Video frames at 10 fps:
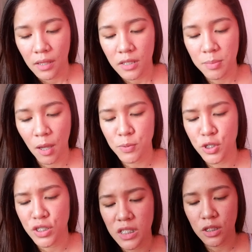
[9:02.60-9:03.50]
Tapos may
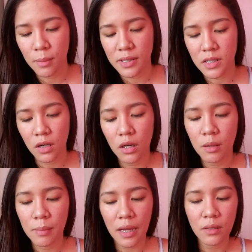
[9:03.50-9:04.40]
options dito, magic
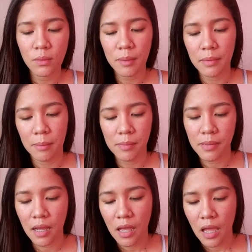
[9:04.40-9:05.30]
color, black and white, blah blah
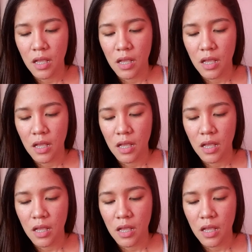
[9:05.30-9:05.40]
blah.